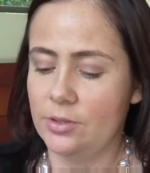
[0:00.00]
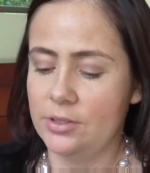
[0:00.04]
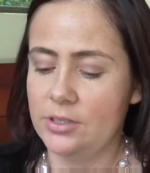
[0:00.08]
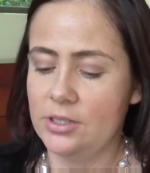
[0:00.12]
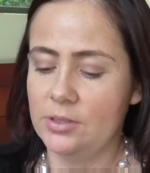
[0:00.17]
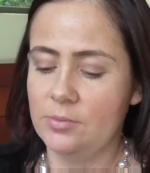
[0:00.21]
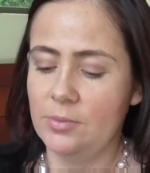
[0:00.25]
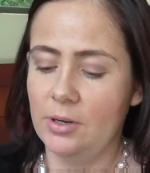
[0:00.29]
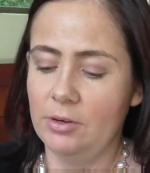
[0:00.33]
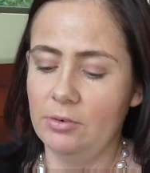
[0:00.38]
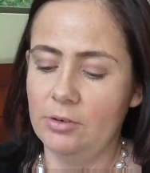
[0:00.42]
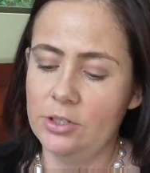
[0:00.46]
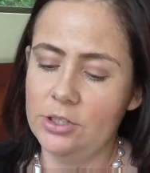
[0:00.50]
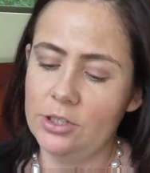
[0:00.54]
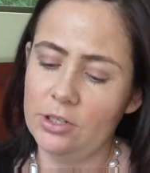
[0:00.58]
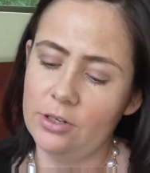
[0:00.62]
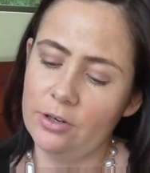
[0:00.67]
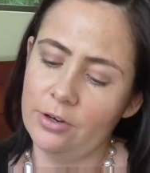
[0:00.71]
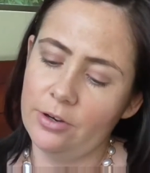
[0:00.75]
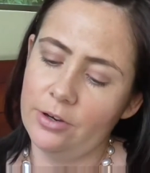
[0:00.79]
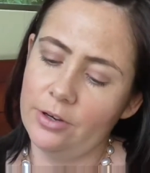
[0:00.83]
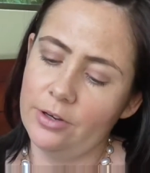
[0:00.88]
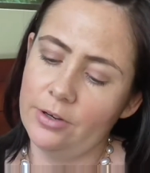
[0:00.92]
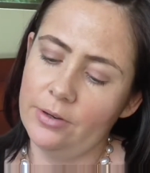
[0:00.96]
this is my Rouge
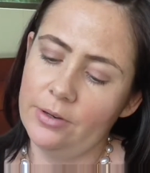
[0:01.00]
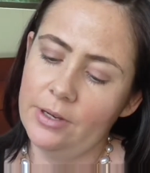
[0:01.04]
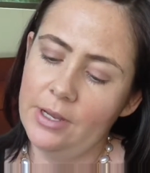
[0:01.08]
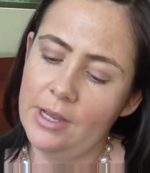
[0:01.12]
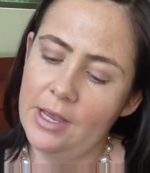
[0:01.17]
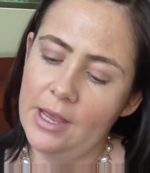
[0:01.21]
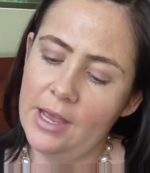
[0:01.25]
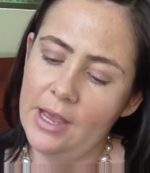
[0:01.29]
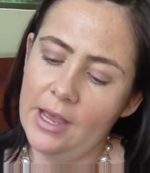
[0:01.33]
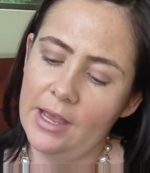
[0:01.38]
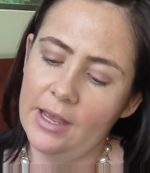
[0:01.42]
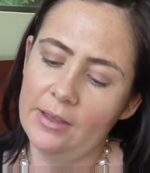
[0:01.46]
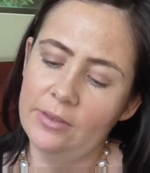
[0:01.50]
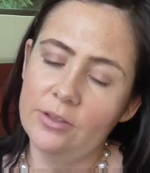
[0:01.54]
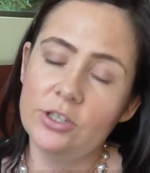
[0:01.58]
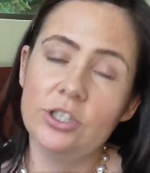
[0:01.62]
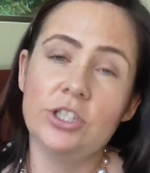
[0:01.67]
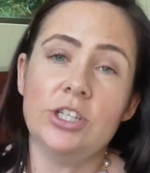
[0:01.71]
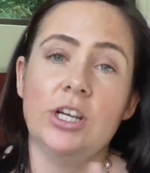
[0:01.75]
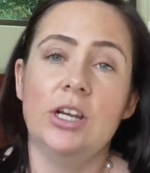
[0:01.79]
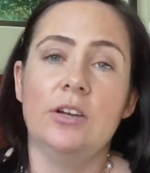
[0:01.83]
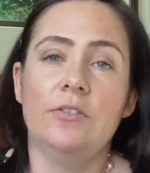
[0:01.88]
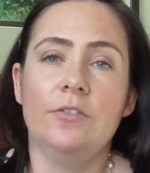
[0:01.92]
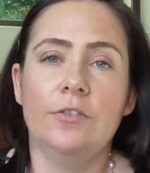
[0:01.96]
Allure in the
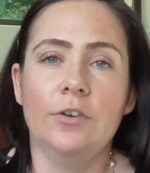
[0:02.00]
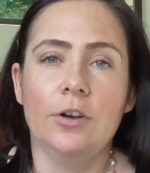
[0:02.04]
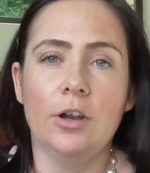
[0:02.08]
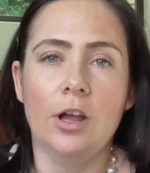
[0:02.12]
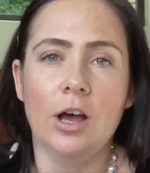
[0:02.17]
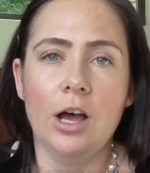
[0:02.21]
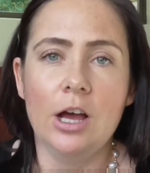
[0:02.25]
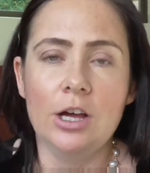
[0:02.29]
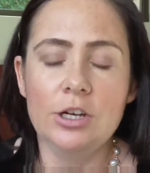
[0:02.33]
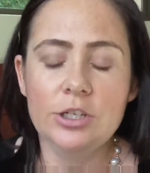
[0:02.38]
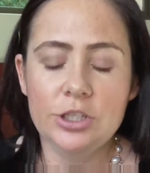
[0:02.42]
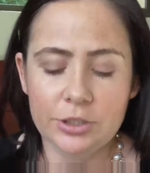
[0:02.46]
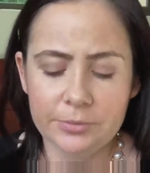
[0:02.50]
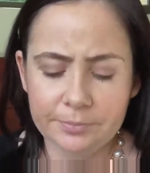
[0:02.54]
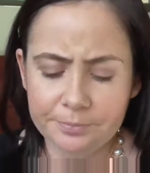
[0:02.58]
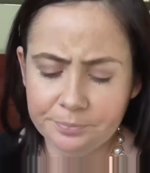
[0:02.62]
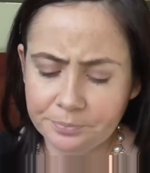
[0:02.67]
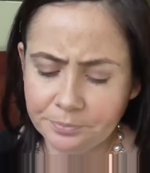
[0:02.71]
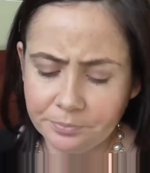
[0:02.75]
shade Volage.